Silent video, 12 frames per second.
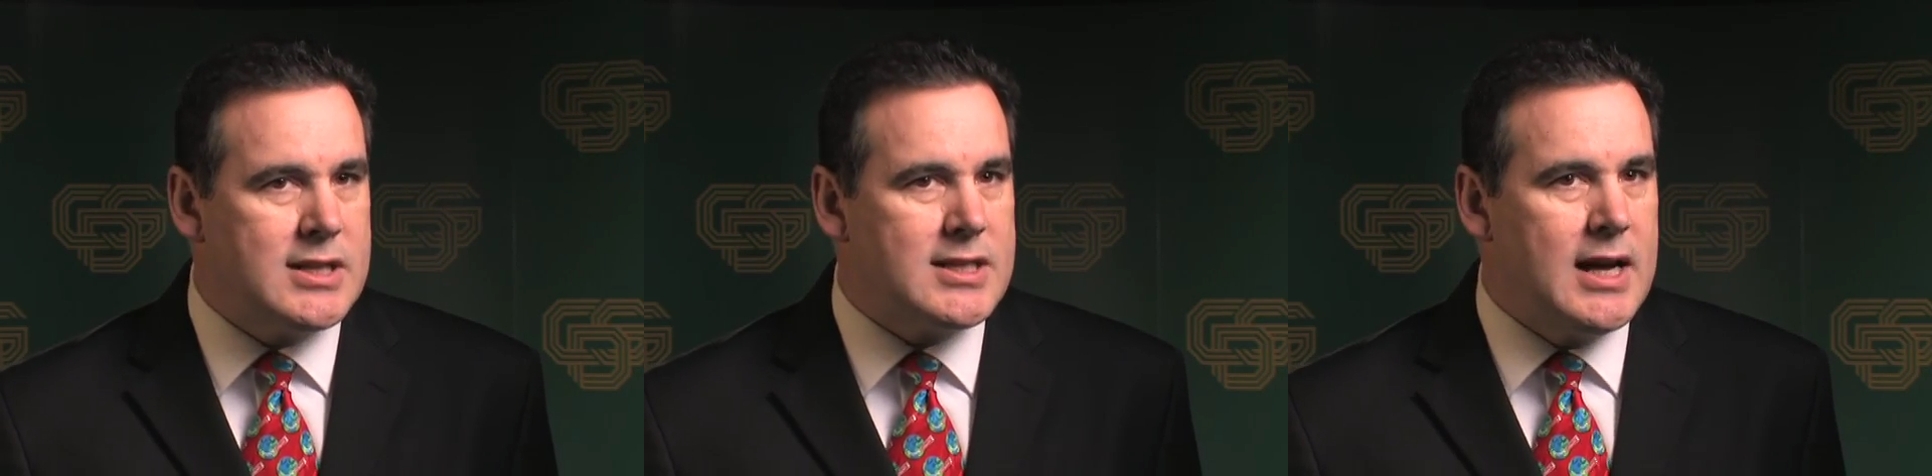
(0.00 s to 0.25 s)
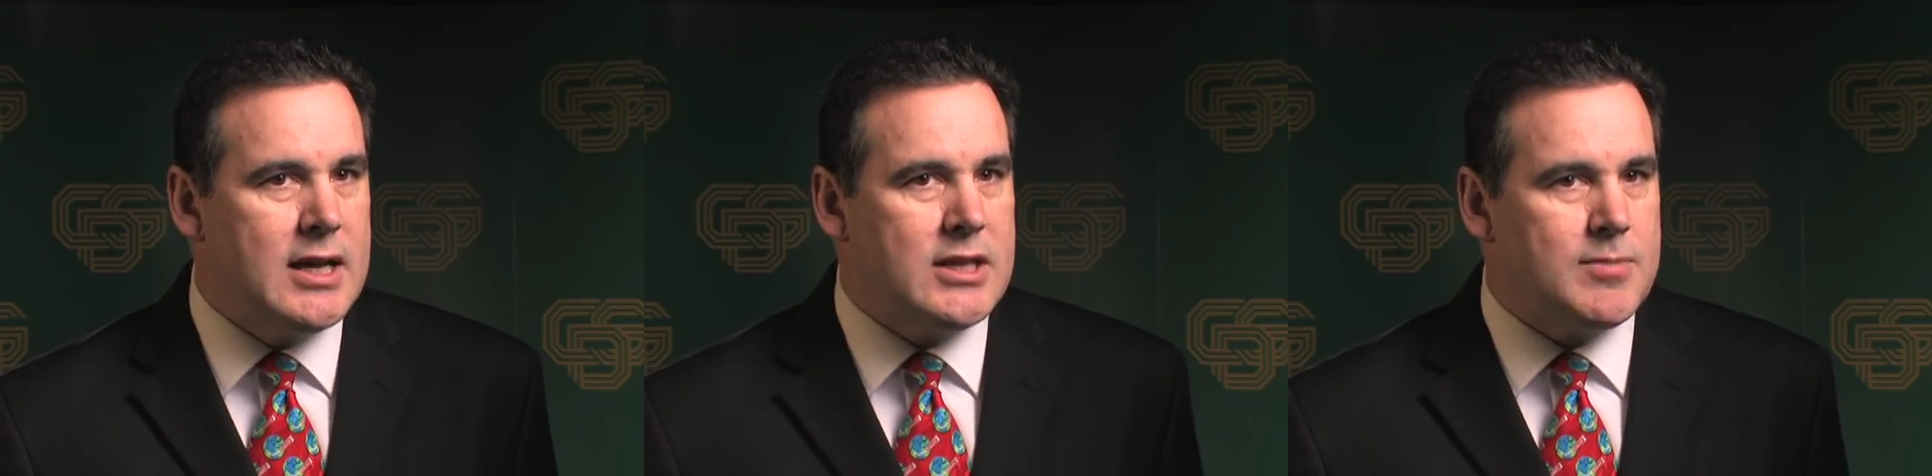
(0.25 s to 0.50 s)
the
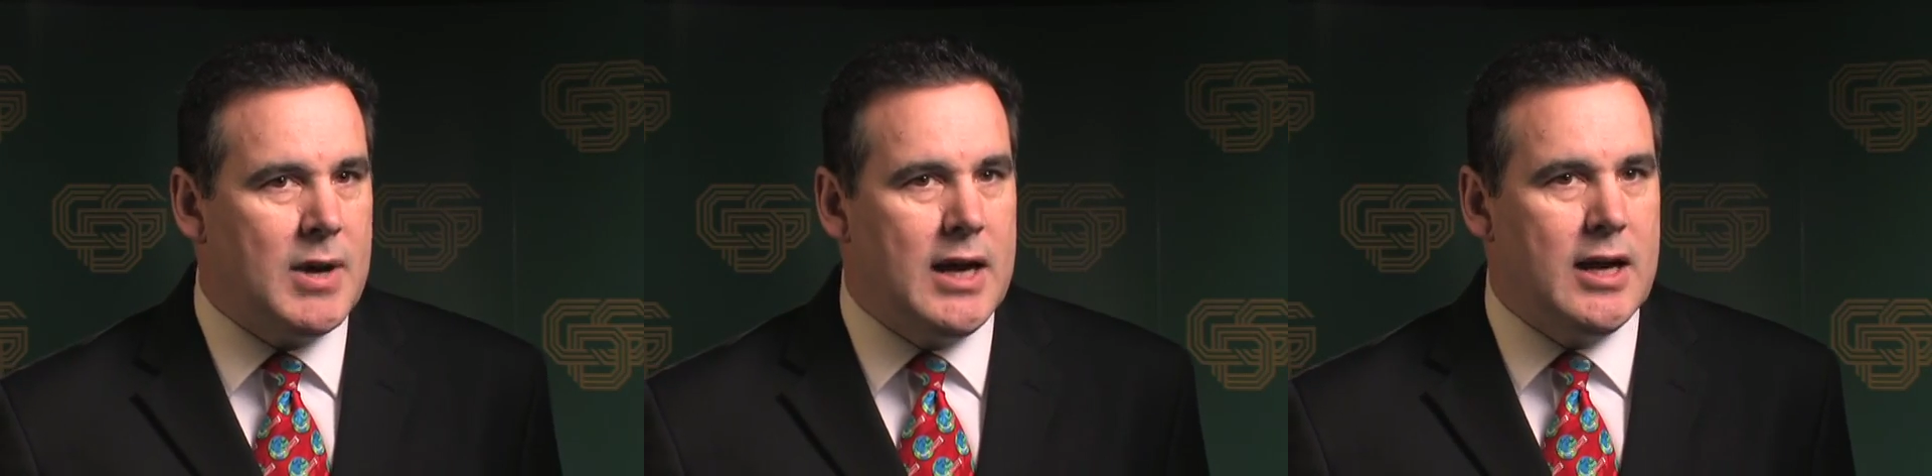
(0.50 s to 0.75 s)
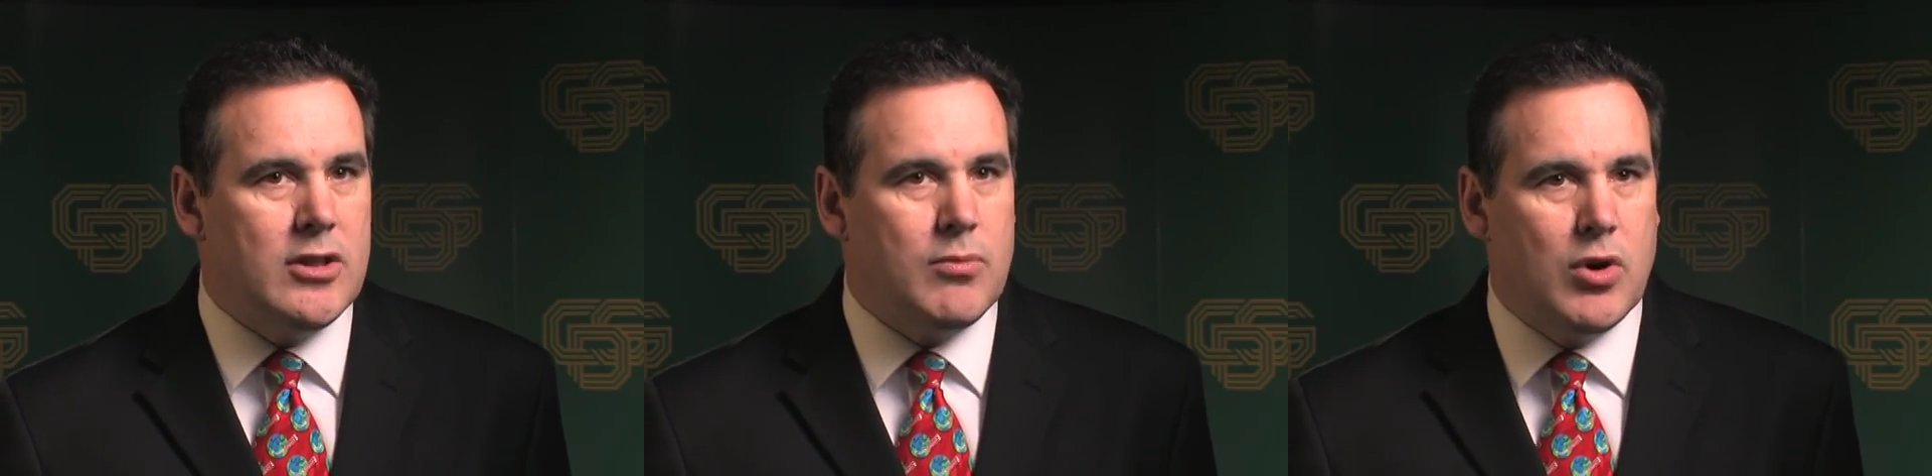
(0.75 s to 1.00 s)
science
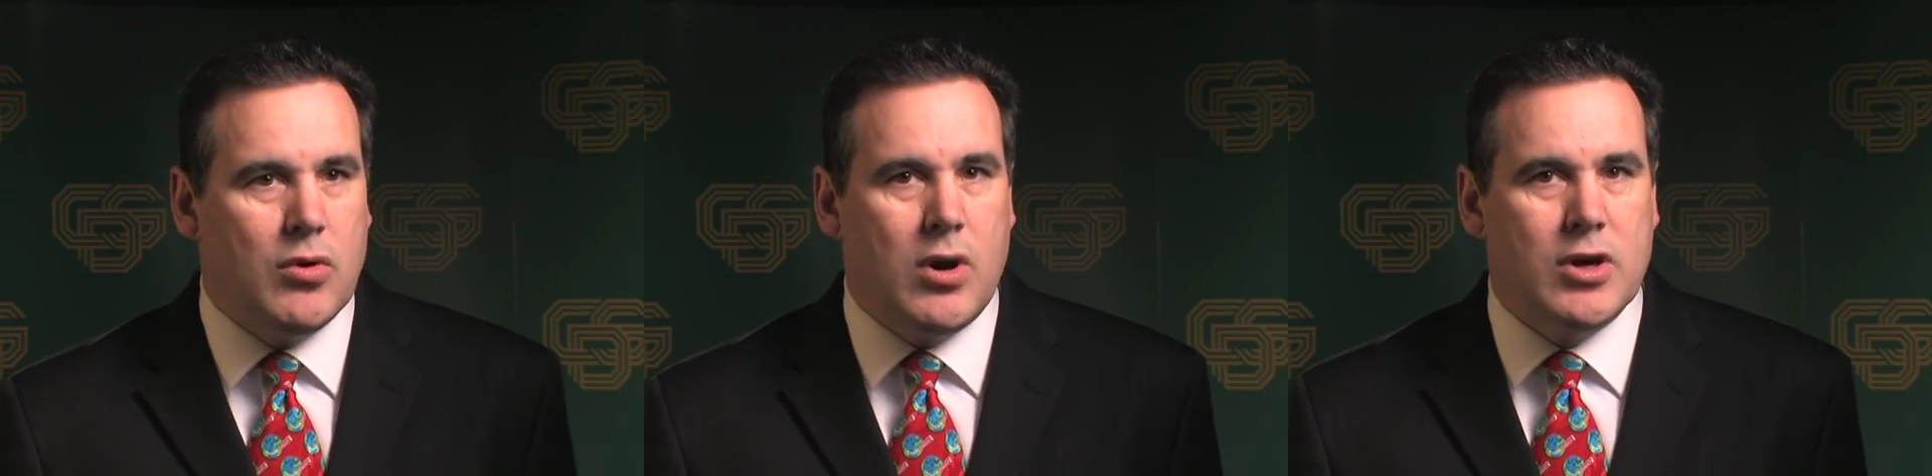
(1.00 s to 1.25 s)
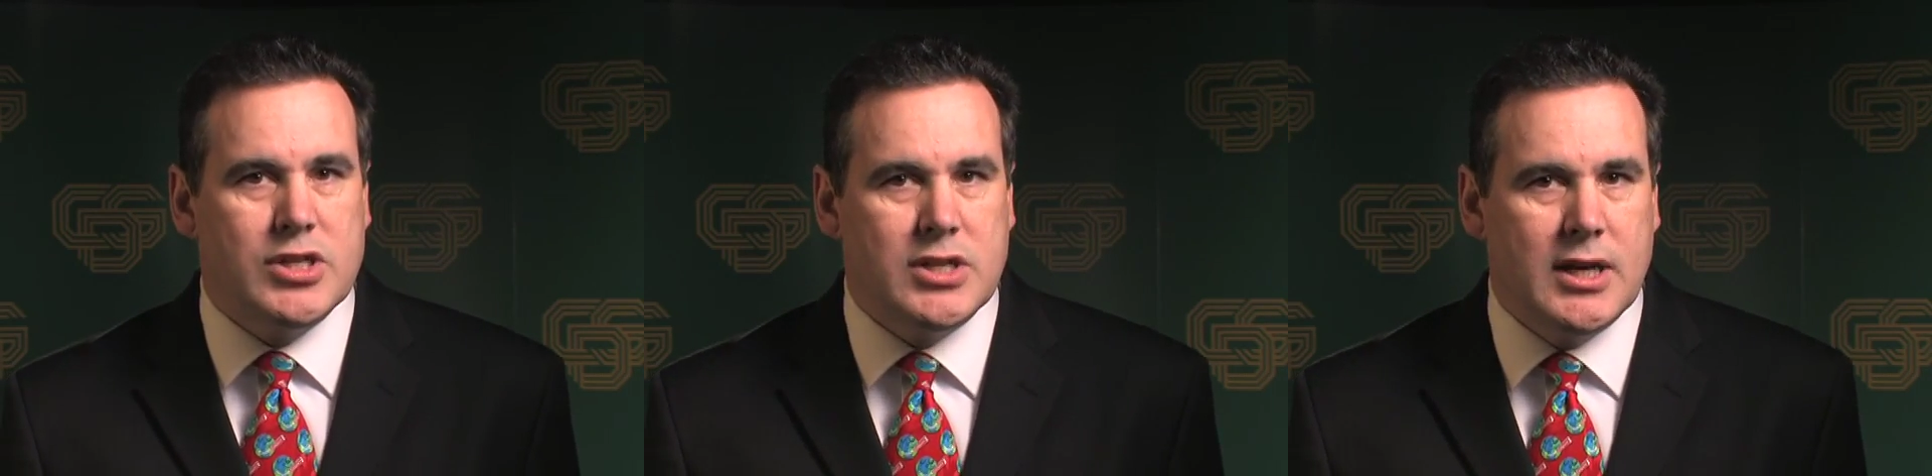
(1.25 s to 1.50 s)
behind the
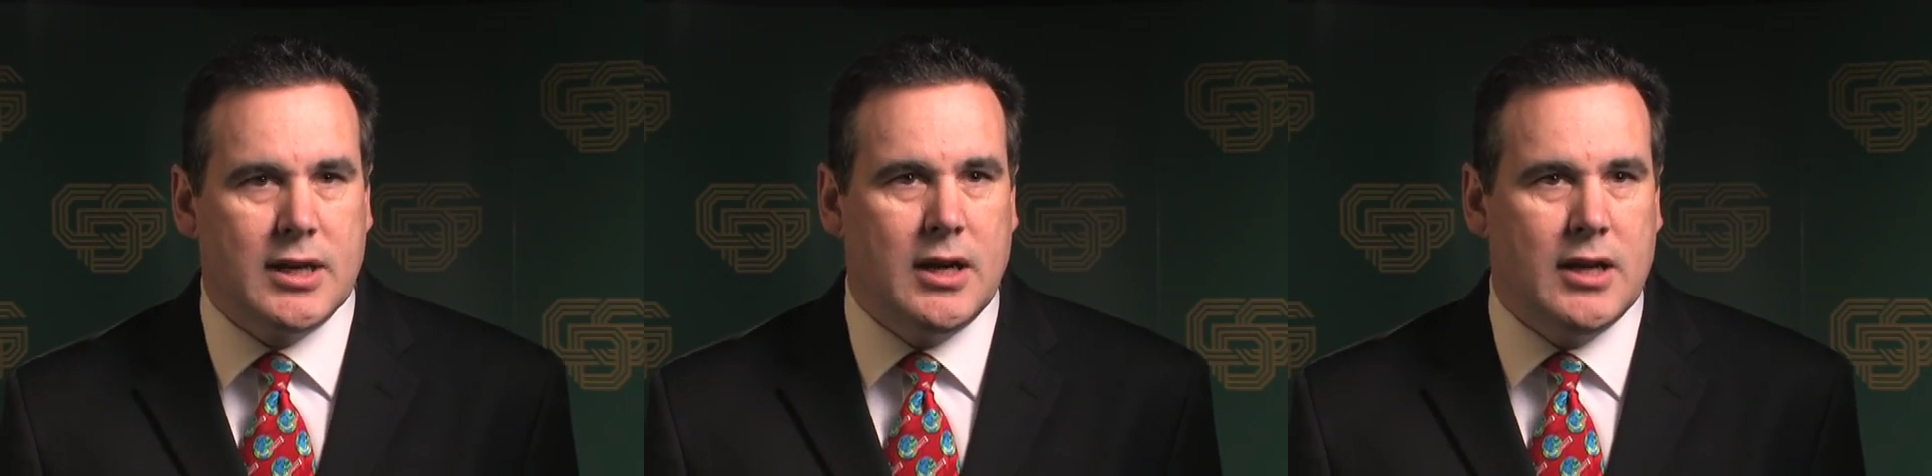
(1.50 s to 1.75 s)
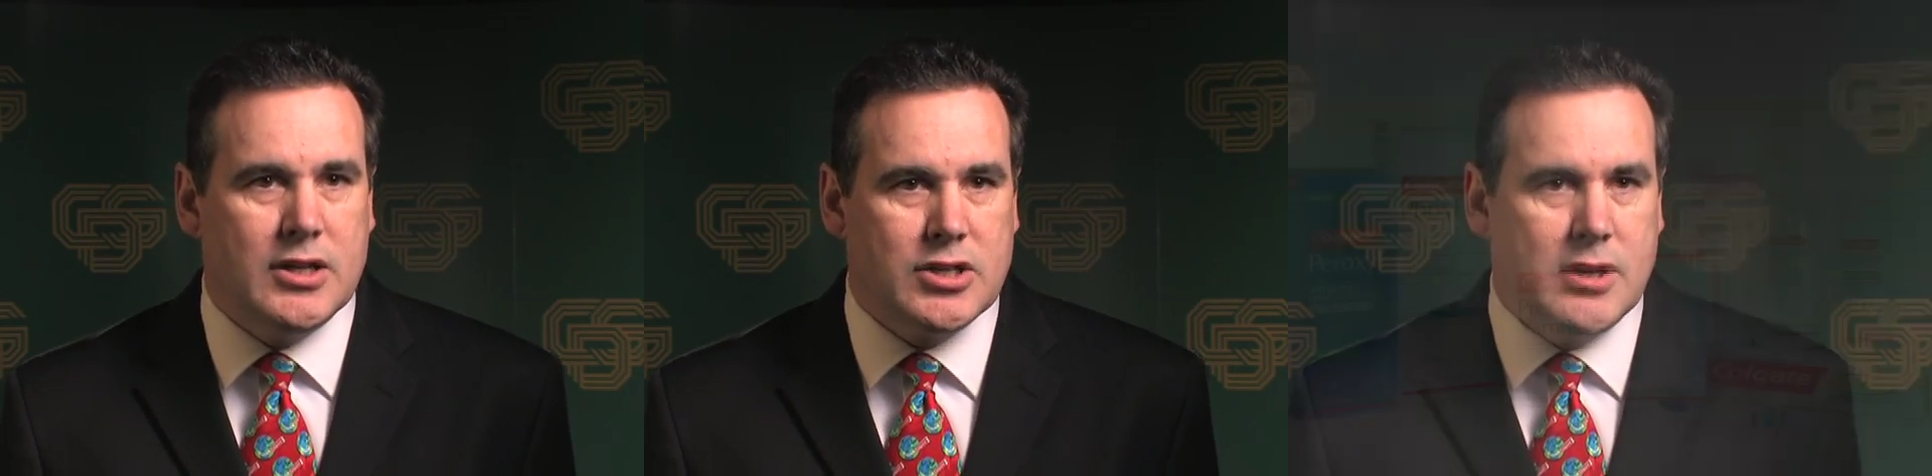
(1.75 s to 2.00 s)
ProArgin
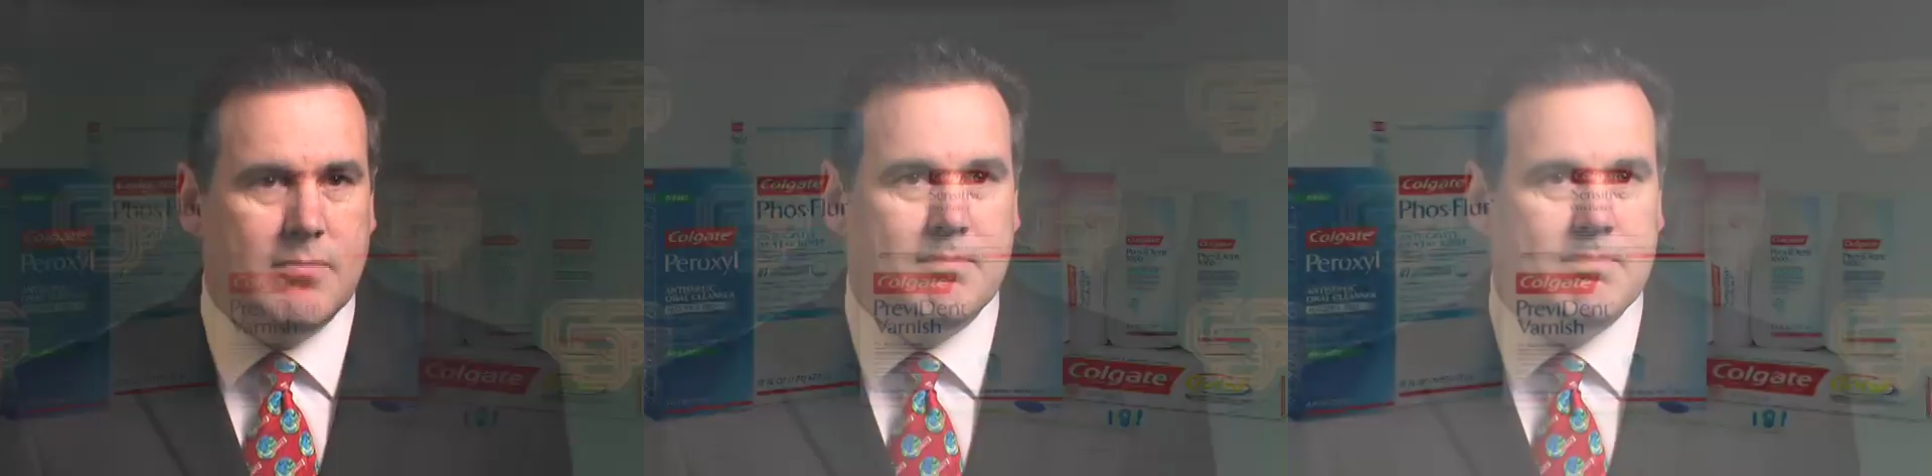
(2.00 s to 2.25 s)
technology.